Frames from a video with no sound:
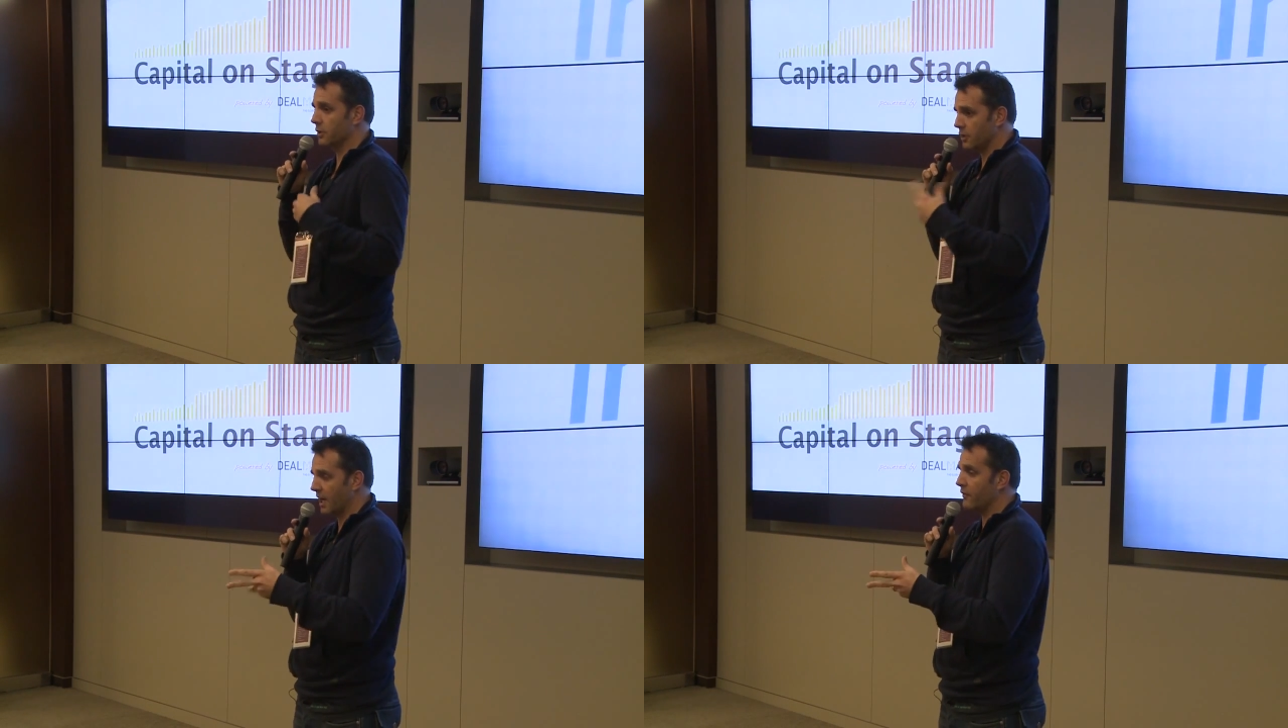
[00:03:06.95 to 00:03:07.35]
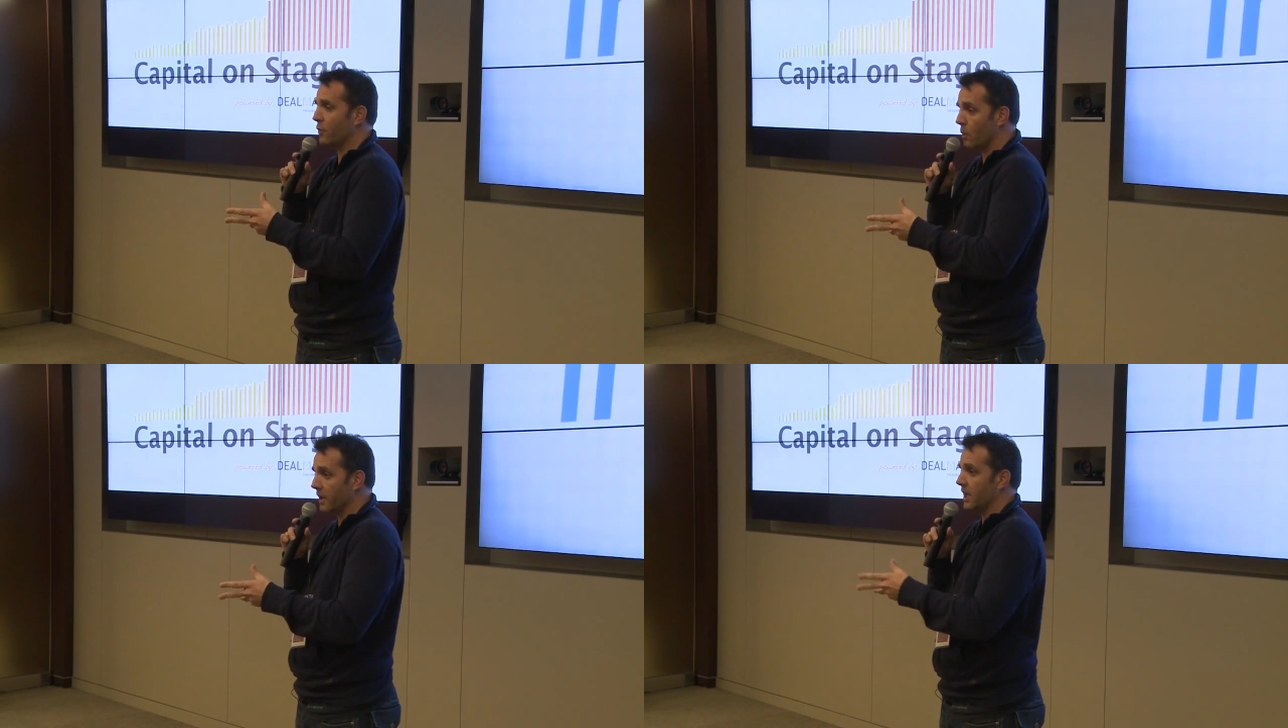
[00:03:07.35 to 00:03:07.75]

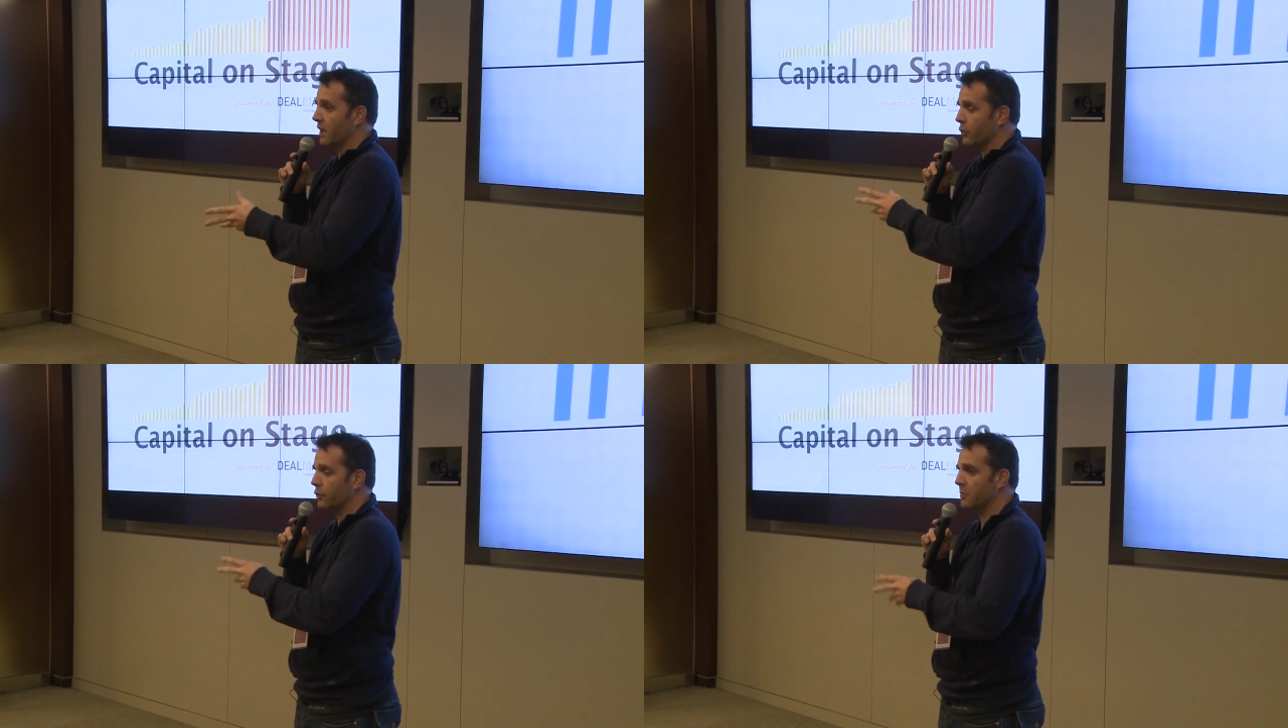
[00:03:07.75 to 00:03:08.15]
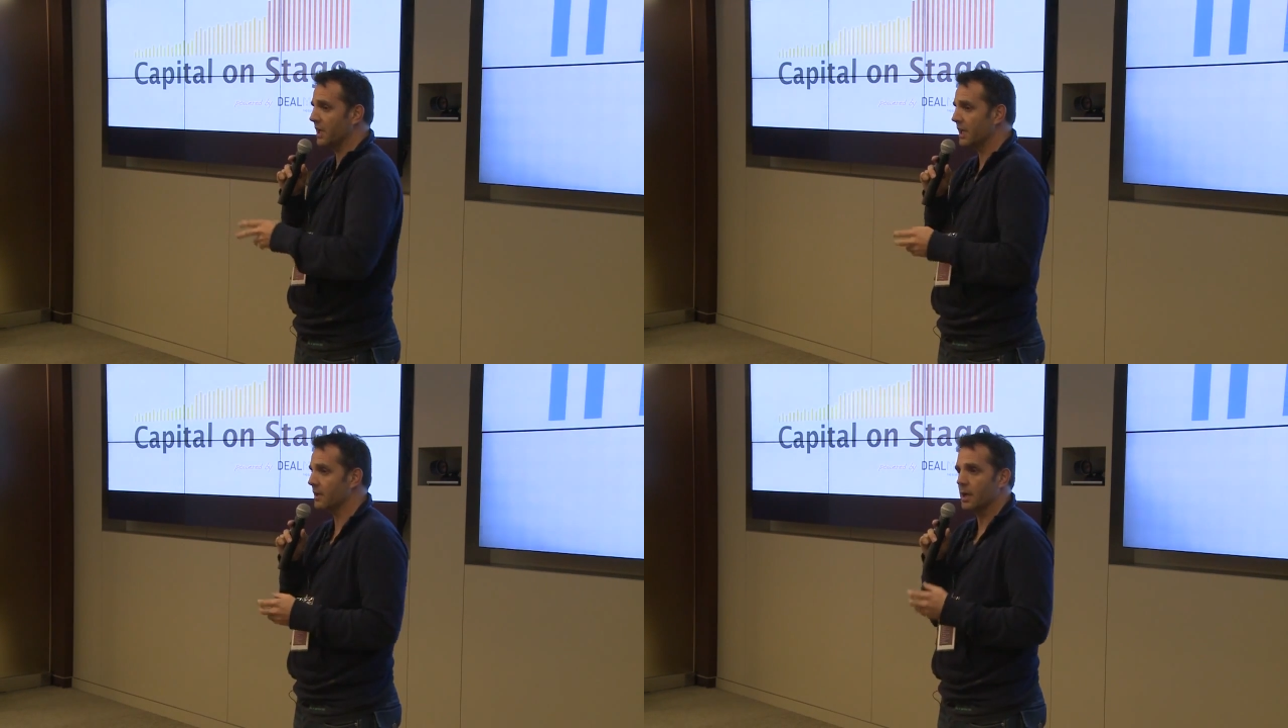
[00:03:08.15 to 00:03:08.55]
everyone here could be
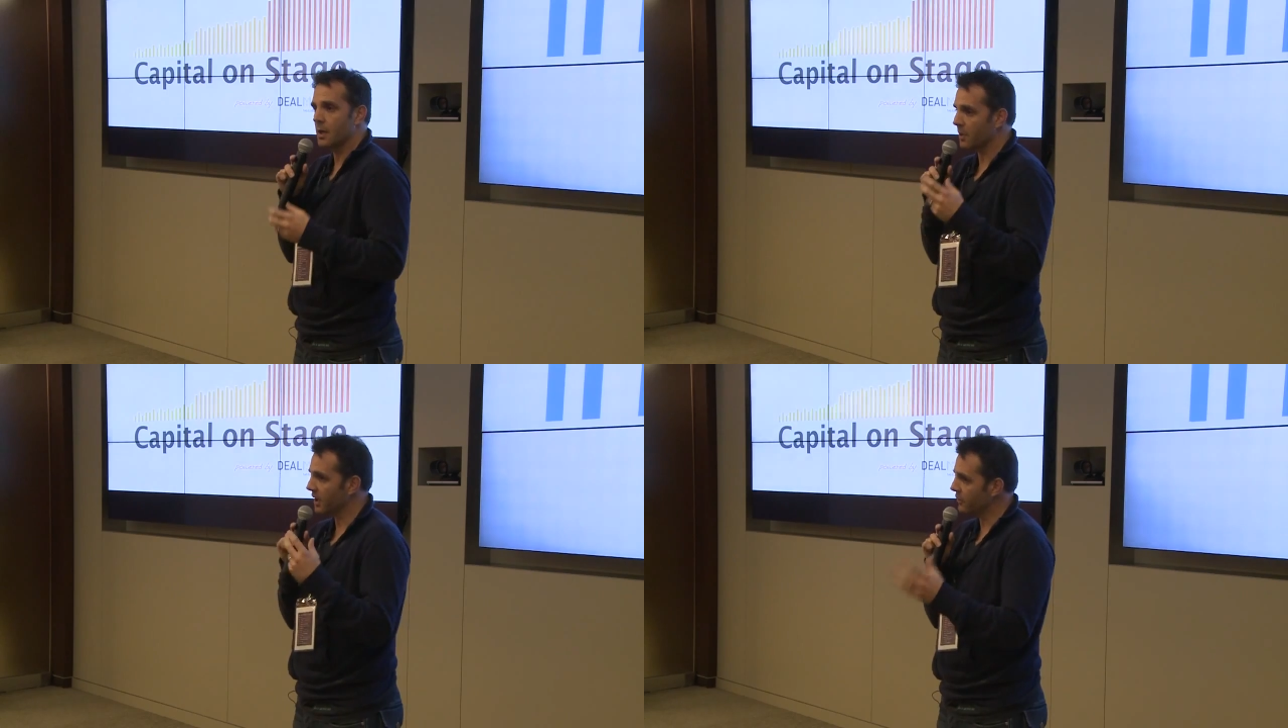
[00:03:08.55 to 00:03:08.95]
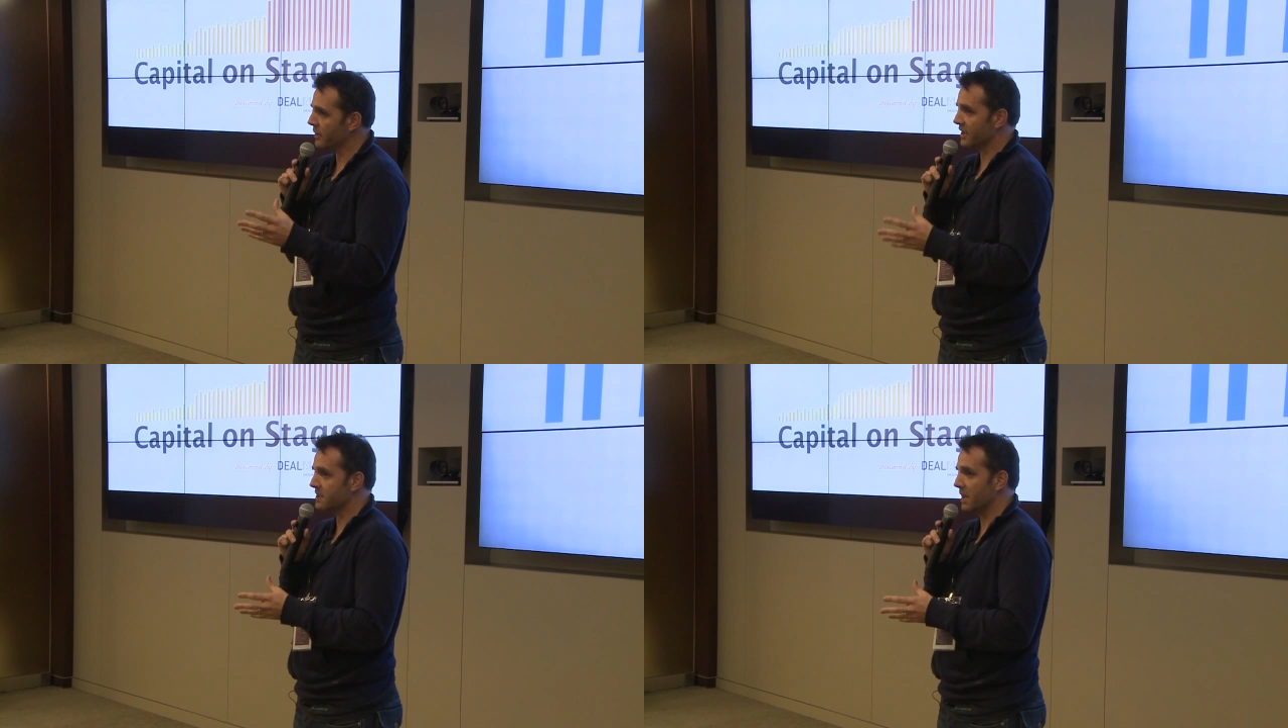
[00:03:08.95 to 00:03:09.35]
it, but I don't
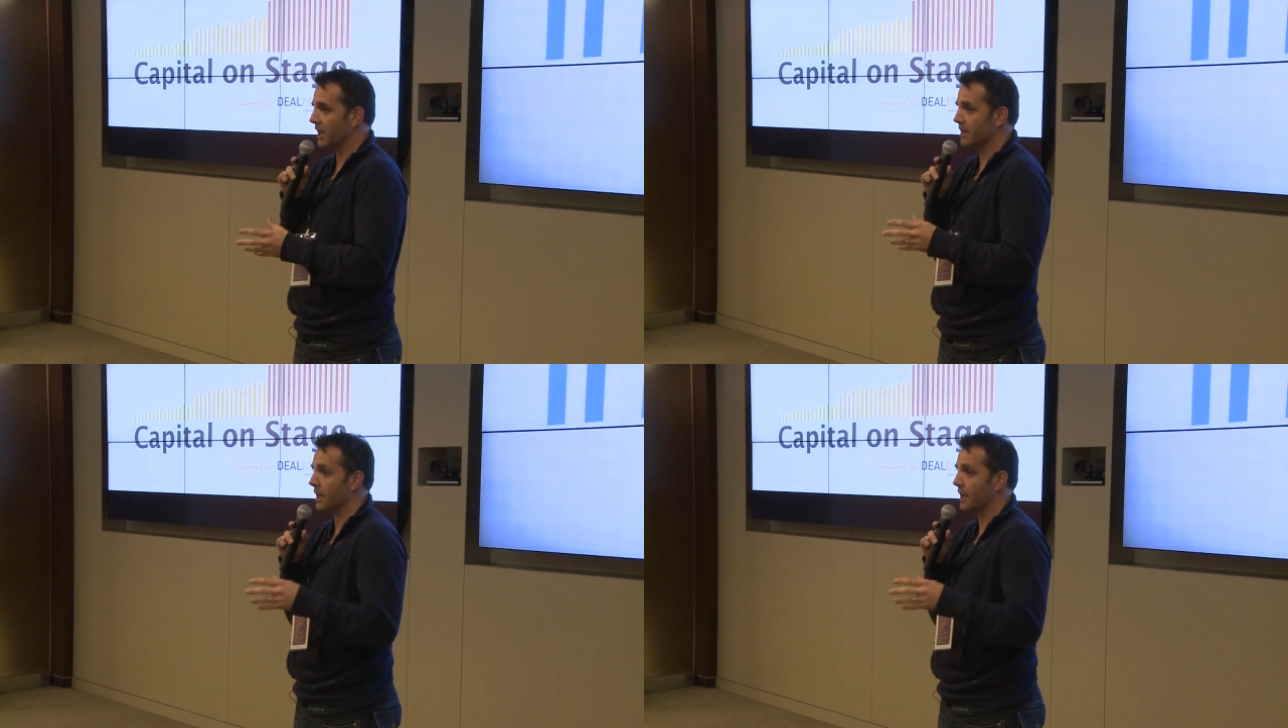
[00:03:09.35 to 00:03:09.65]
expect that.